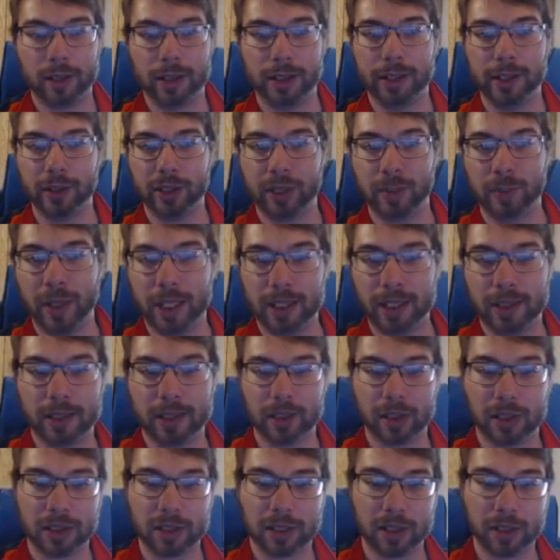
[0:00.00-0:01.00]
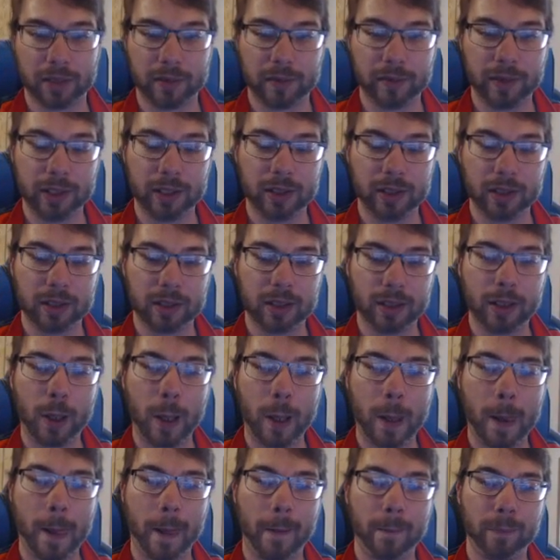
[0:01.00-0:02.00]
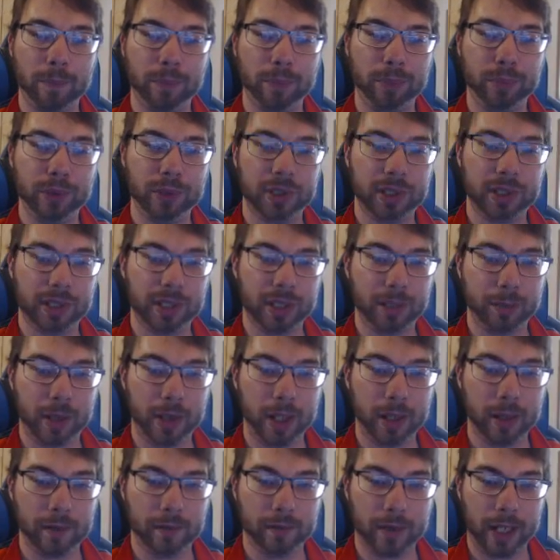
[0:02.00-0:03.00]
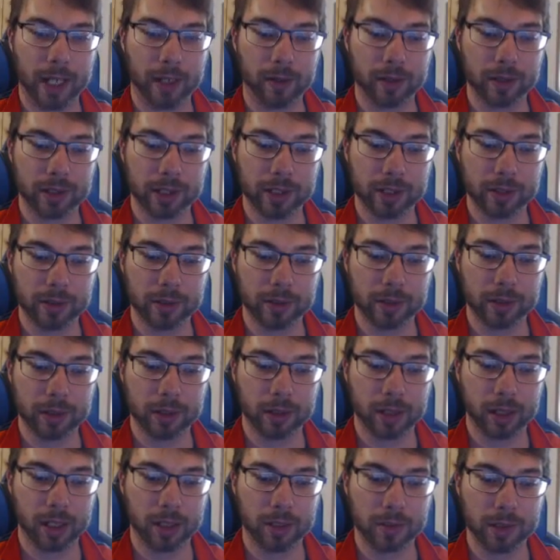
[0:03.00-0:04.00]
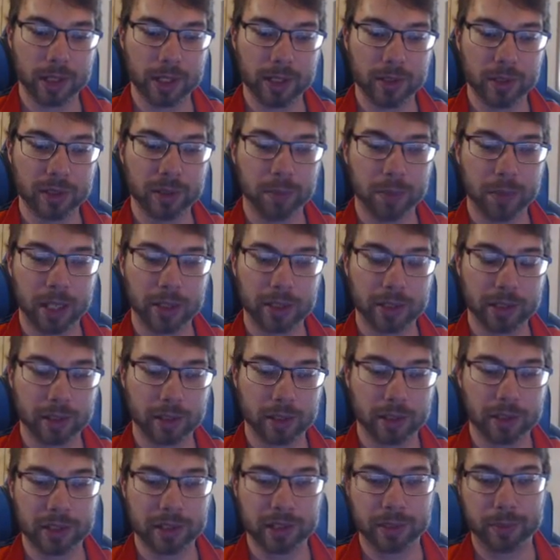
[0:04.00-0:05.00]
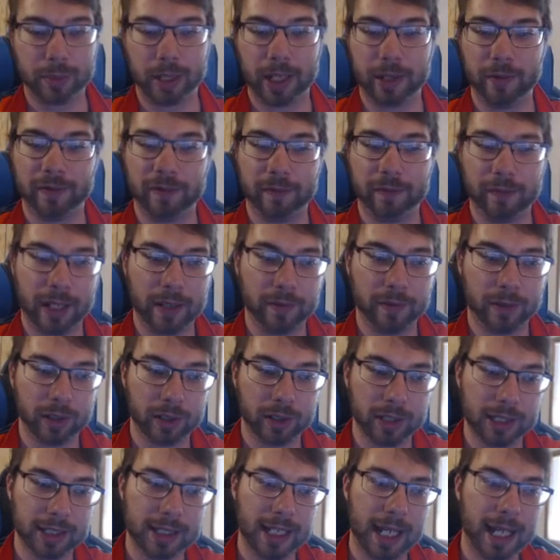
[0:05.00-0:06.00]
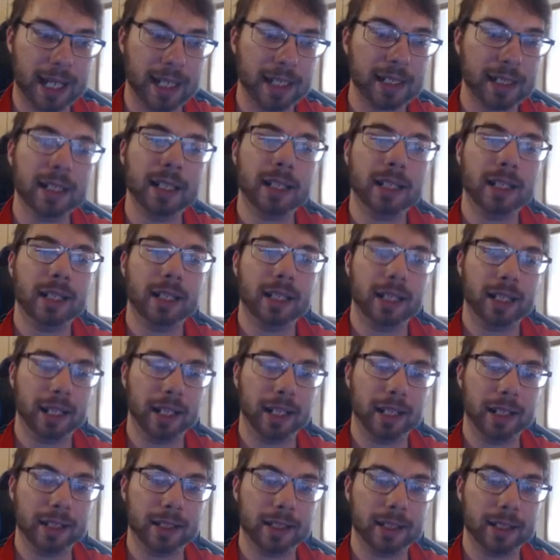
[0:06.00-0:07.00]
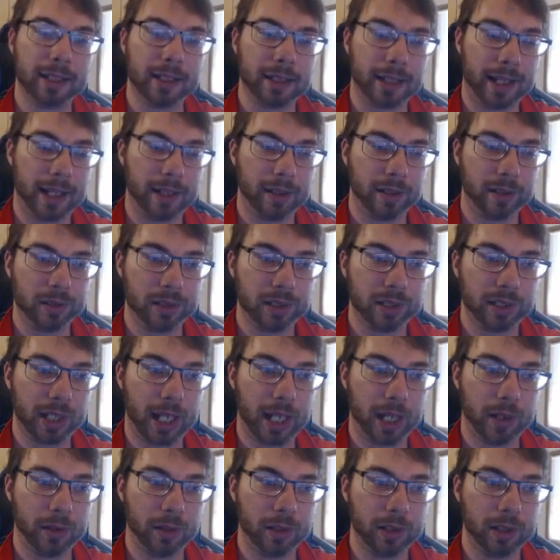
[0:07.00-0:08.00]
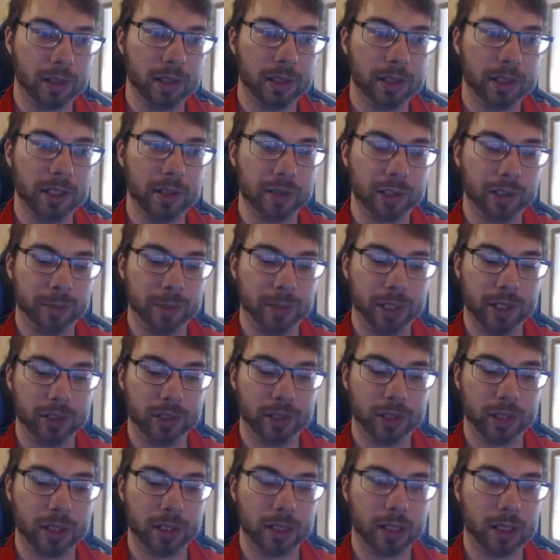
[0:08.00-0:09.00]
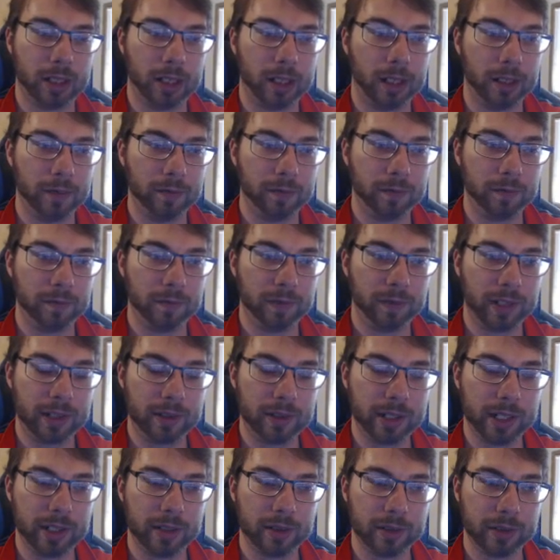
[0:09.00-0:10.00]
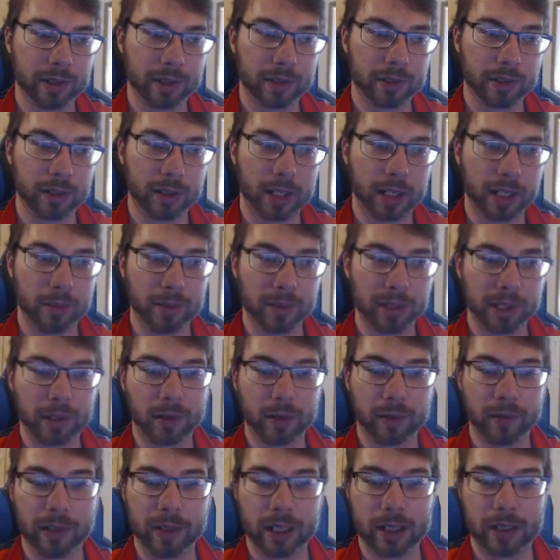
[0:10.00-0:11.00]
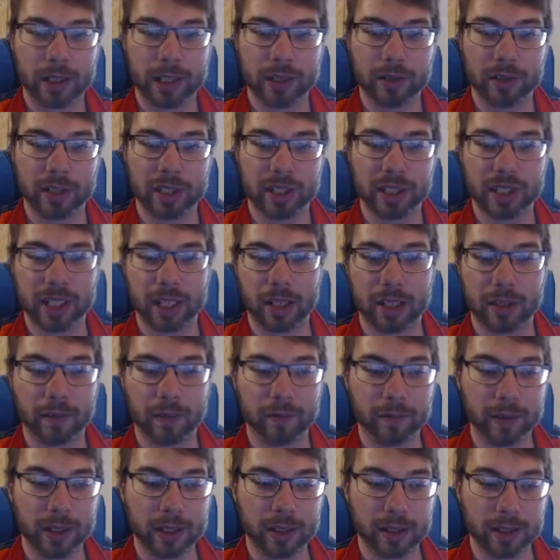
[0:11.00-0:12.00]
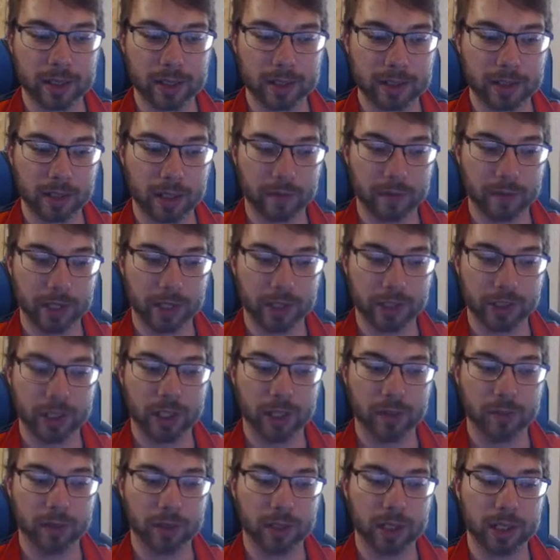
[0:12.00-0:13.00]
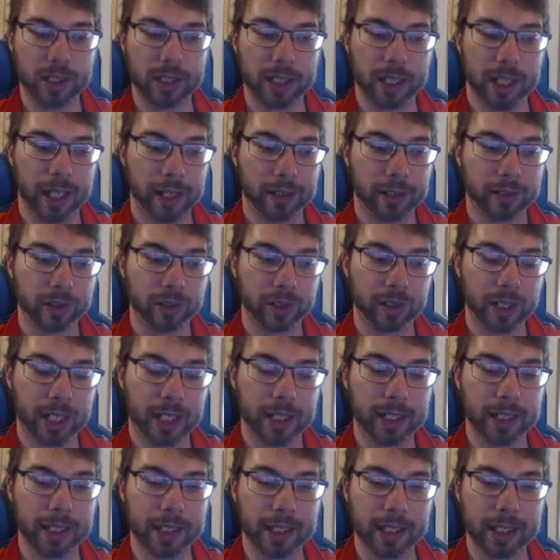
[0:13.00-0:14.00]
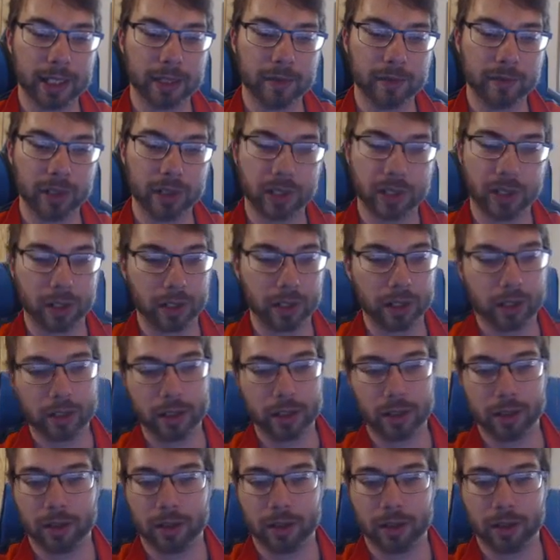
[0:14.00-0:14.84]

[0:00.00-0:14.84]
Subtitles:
Neo Space starts on the field, boosts up all of our Neos monsters by 500 attack, and it allows our Neo Spatian Flare Neos, or Elemental Hero Flare Neos, to stay on the field instead of getting shuffled into the extra deck at the end of the turn.